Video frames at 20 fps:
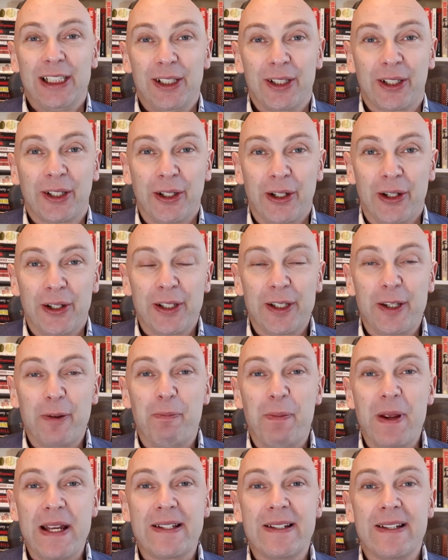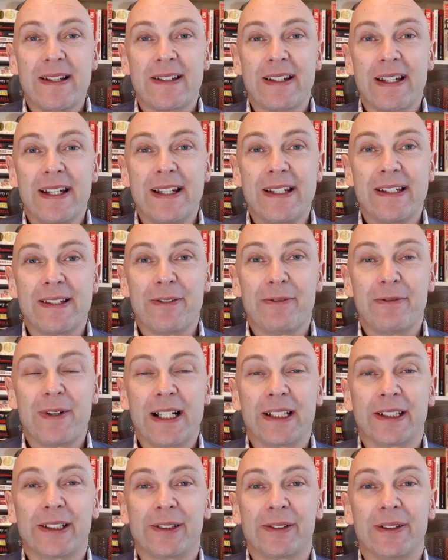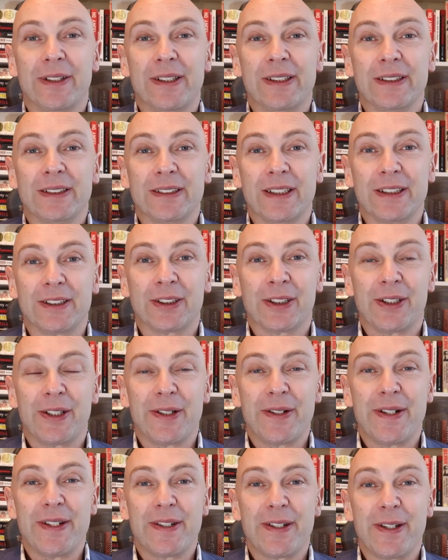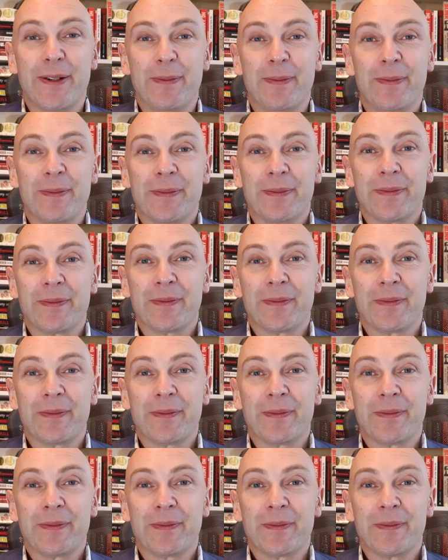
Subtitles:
look at all of the businesses, the restaurants, the tourism,